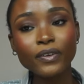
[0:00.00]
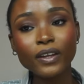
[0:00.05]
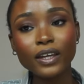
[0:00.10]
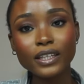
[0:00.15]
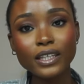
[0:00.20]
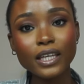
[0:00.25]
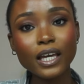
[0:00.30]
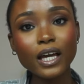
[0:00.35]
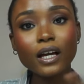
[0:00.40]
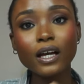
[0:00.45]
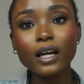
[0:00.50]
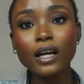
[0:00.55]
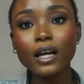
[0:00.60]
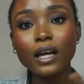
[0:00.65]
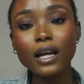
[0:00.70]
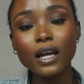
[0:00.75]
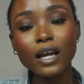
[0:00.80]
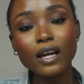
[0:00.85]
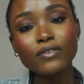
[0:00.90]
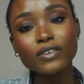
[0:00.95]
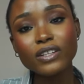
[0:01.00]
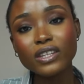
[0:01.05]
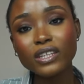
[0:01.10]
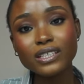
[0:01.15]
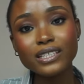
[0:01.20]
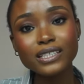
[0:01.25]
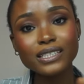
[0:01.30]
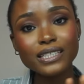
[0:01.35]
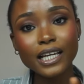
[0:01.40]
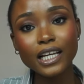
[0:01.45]
yeah, everything
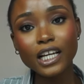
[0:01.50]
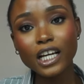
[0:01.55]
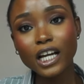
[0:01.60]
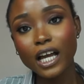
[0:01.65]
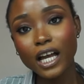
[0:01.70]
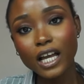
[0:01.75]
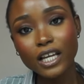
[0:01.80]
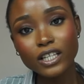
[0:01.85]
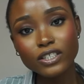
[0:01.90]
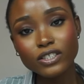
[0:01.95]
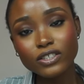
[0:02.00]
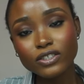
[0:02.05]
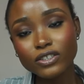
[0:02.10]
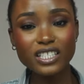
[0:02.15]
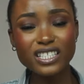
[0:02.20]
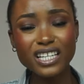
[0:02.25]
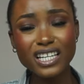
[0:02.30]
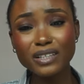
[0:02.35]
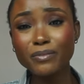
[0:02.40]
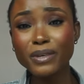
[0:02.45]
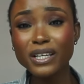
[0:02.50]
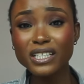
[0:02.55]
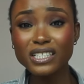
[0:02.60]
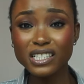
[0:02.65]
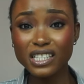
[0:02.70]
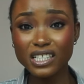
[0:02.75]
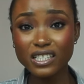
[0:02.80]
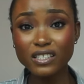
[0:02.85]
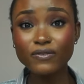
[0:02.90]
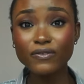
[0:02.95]
is like cash, and it makes
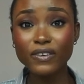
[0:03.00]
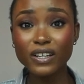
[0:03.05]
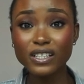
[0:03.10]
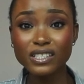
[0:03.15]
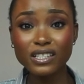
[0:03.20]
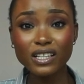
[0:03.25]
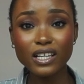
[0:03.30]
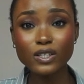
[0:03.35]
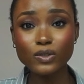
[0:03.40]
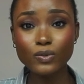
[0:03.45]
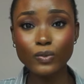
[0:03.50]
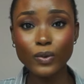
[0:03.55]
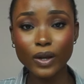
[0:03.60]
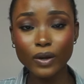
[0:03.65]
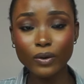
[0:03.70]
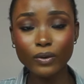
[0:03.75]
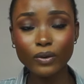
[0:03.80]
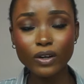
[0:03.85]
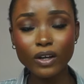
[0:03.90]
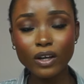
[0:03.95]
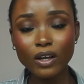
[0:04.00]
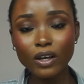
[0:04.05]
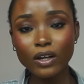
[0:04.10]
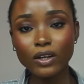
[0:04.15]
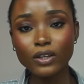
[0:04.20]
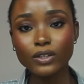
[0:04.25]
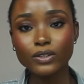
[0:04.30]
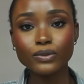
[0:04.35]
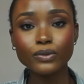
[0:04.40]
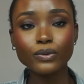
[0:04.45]
things faster as well.
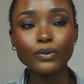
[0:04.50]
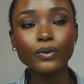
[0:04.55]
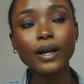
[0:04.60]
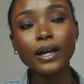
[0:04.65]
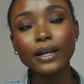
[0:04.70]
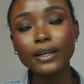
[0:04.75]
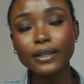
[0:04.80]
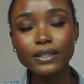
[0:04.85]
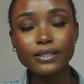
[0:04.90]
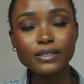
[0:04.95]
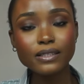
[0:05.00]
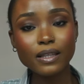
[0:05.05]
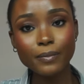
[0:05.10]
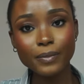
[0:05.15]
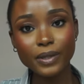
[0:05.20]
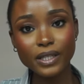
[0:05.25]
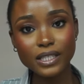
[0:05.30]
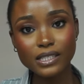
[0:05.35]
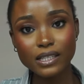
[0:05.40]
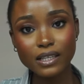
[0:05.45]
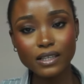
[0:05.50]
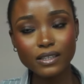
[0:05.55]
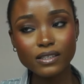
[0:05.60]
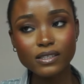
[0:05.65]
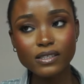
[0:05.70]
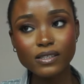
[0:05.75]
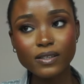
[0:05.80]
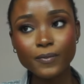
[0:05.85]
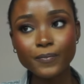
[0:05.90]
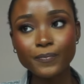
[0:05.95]
So I guess that makes
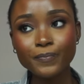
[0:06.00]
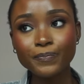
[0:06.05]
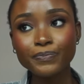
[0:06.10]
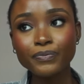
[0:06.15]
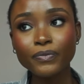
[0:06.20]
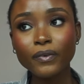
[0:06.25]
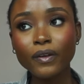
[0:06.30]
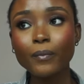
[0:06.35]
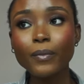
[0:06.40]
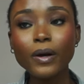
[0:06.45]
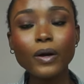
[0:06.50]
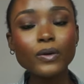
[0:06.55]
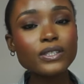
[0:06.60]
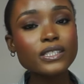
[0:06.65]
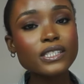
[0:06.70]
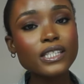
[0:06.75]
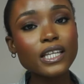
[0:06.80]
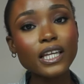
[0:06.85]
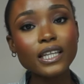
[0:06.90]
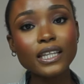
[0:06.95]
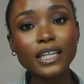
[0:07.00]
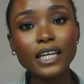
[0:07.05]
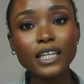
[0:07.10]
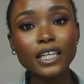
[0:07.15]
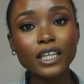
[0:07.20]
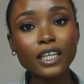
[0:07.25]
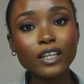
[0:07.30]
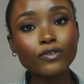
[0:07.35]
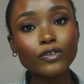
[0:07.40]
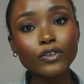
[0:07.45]
sense. But I would say
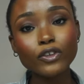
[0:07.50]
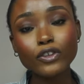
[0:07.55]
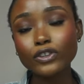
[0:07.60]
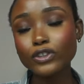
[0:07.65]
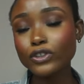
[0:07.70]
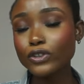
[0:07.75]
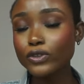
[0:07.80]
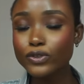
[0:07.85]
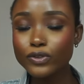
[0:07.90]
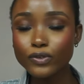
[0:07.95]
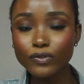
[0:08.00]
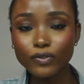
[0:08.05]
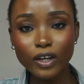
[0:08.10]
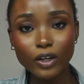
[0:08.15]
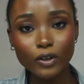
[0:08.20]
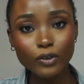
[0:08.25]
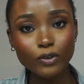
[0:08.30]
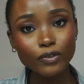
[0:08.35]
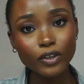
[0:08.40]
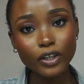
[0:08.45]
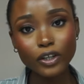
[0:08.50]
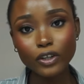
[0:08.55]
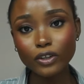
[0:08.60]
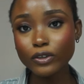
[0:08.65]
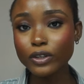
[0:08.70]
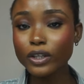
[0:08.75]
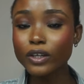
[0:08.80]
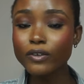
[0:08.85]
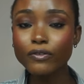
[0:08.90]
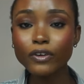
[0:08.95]
like if you're new to Vancouver, you're
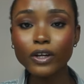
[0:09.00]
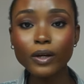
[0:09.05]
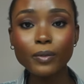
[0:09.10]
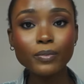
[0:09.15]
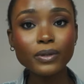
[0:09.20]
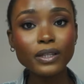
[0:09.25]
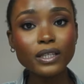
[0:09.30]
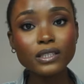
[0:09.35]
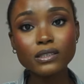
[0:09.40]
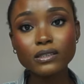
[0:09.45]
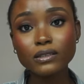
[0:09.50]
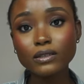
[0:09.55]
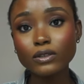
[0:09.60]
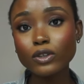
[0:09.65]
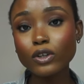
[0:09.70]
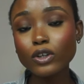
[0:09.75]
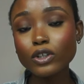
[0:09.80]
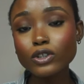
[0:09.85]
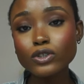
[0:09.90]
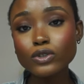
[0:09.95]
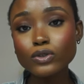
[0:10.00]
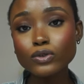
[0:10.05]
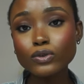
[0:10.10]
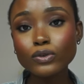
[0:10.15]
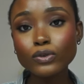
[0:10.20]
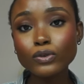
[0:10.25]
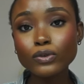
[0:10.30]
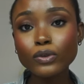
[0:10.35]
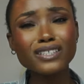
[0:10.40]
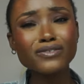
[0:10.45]
looking for a place to go
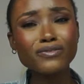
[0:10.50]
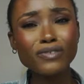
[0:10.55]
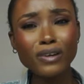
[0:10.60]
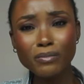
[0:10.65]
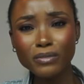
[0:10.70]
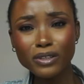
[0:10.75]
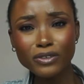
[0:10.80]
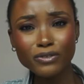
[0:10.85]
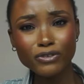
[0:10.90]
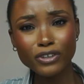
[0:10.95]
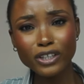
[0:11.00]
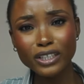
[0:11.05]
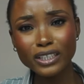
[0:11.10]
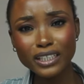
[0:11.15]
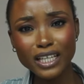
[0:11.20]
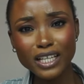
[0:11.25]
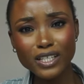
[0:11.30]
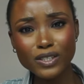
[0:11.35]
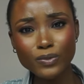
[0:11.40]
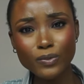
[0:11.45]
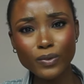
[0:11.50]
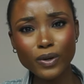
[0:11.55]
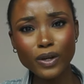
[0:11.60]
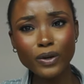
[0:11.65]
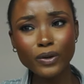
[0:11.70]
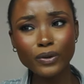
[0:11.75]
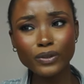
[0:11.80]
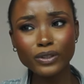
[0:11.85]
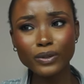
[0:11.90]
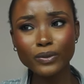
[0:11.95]
to, it's family friendly as
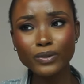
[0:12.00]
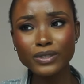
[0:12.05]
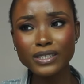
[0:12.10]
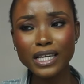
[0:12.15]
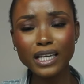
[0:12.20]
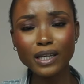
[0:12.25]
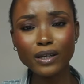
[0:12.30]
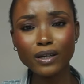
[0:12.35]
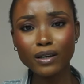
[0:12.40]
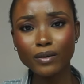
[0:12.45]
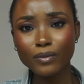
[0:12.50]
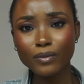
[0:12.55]
well. There was like